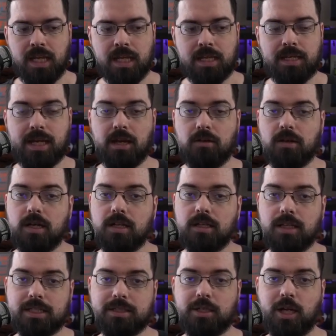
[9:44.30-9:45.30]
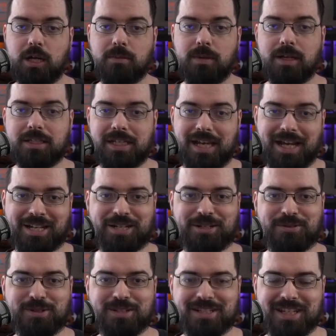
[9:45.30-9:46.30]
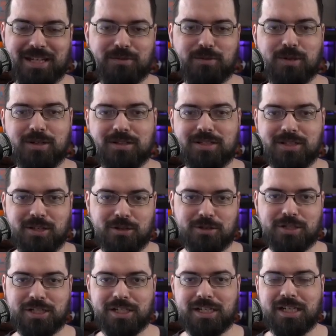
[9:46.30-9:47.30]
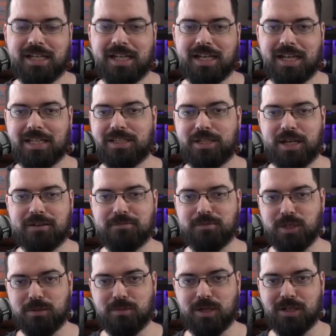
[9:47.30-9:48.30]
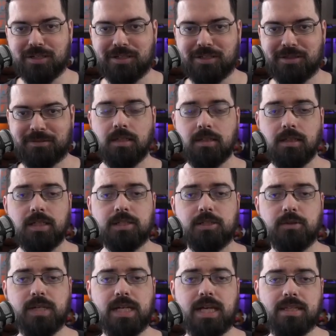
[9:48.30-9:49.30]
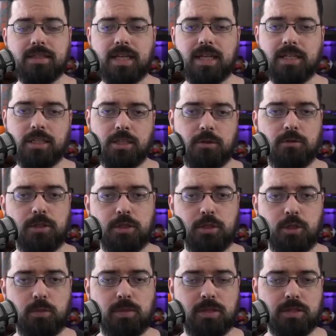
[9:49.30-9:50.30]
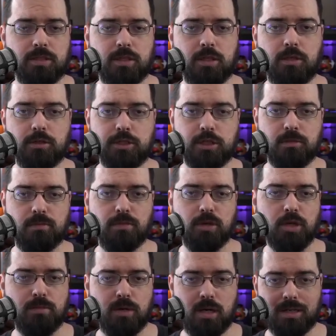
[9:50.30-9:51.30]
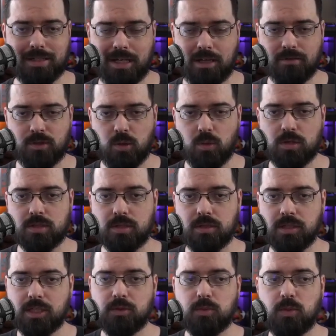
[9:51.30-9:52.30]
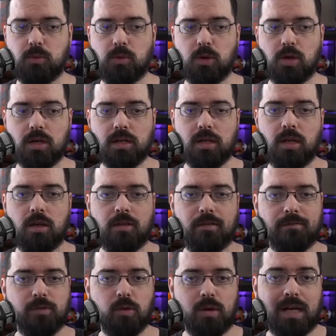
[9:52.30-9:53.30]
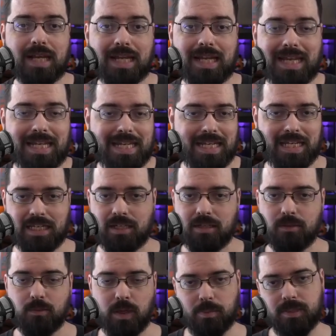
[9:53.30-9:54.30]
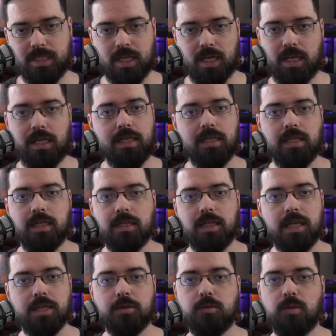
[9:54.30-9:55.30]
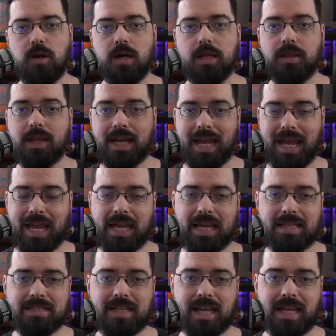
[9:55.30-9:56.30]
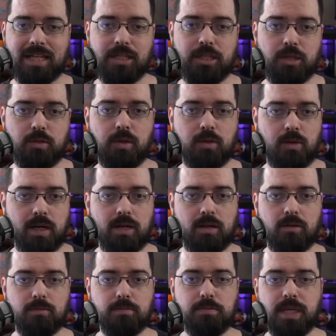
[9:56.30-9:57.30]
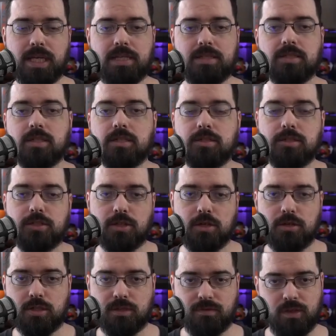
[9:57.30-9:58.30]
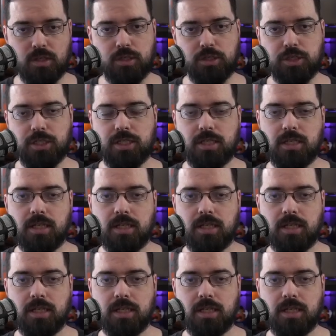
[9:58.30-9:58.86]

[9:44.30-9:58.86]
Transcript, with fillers: Now, let's talk about the actual keyword searching inside of bookmarks. Now let's create that YouTube search bookmark. Now, of course, this will work for any website that you want that has a URL-based search function.